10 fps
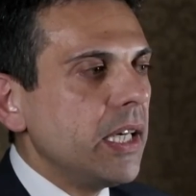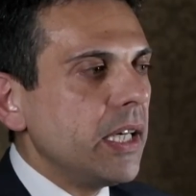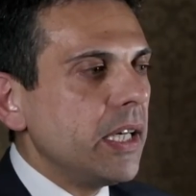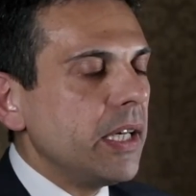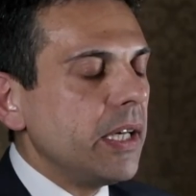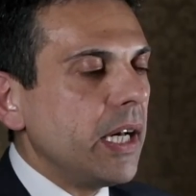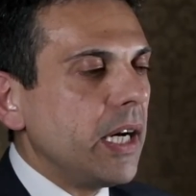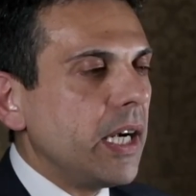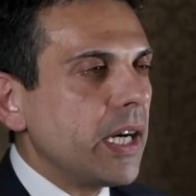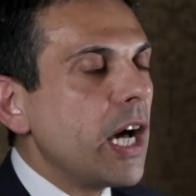
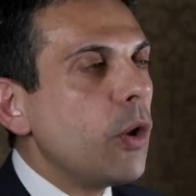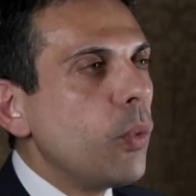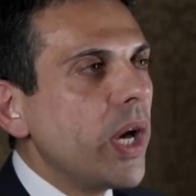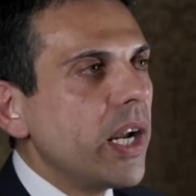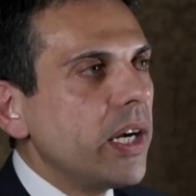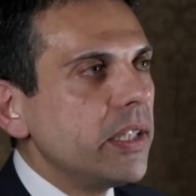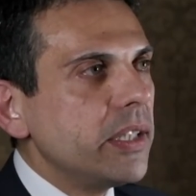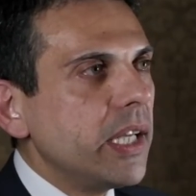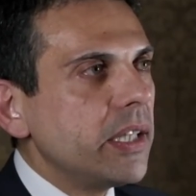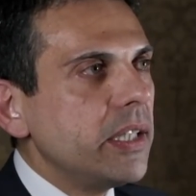are aware
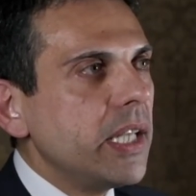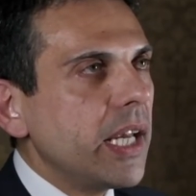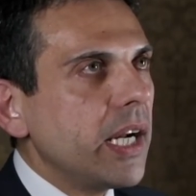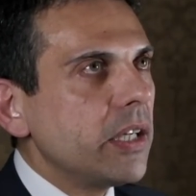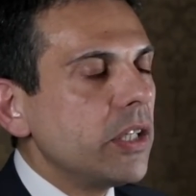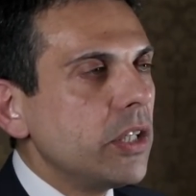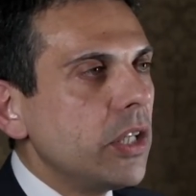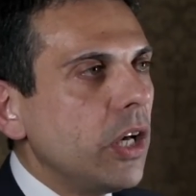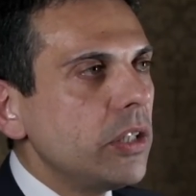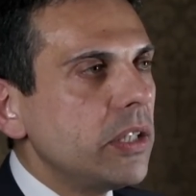that they are
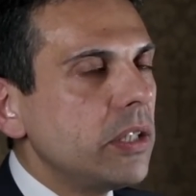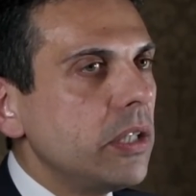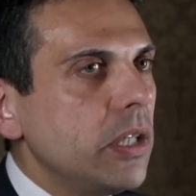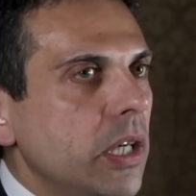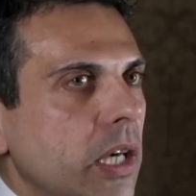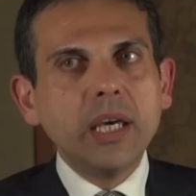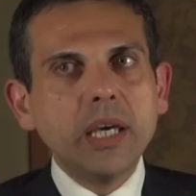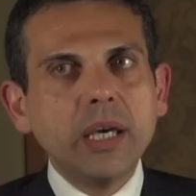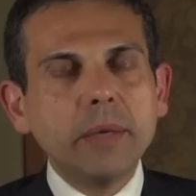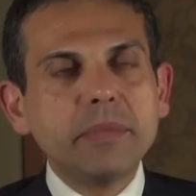not
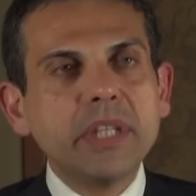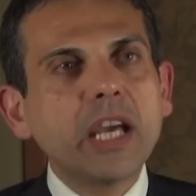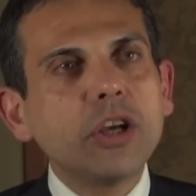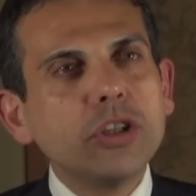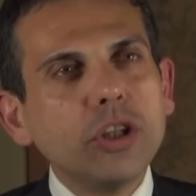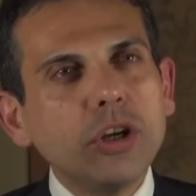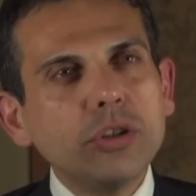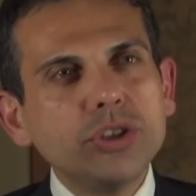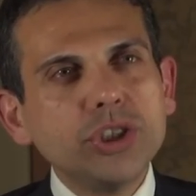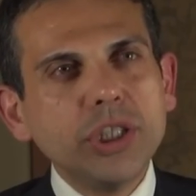a
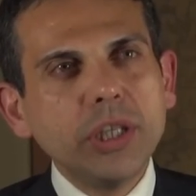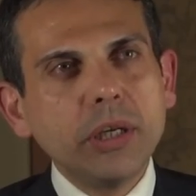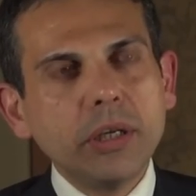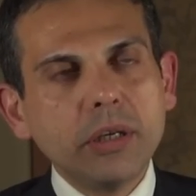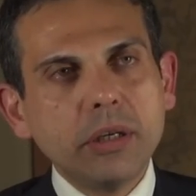technology